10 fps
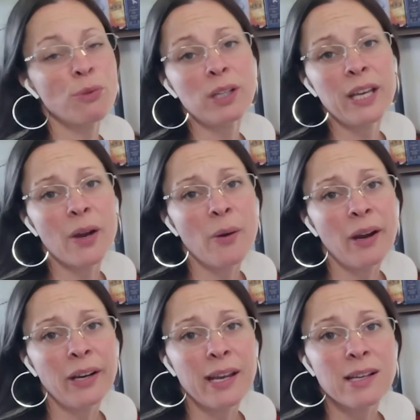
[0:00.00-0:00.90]
really,
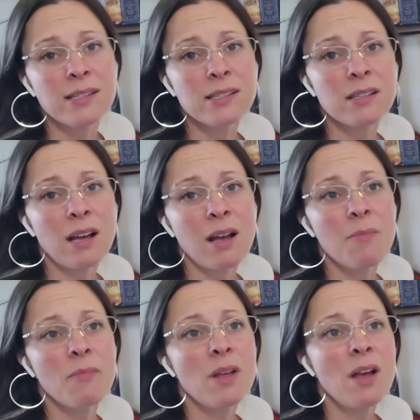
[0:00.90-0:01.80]
Aquarius.
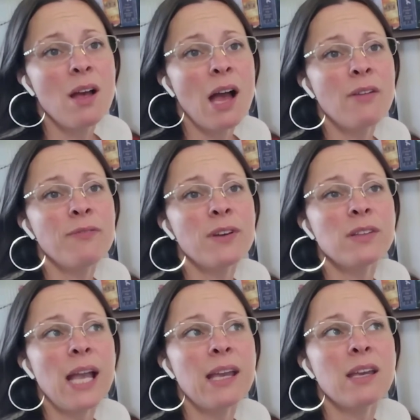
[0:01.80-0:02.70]
I feel
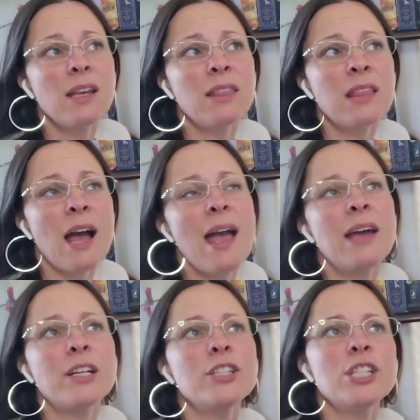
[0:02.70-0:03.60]
like that
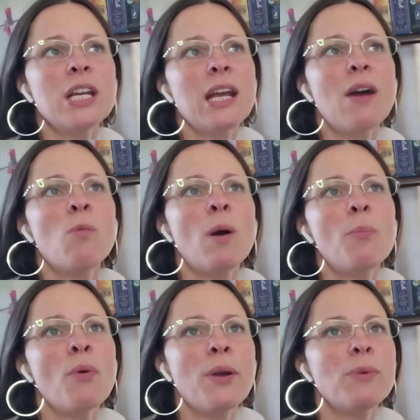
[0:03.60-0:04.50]
energy at one
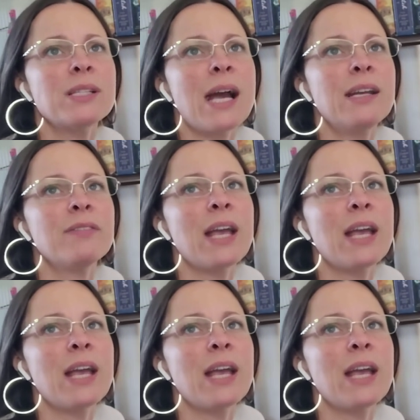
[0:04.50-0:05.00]
point was kind of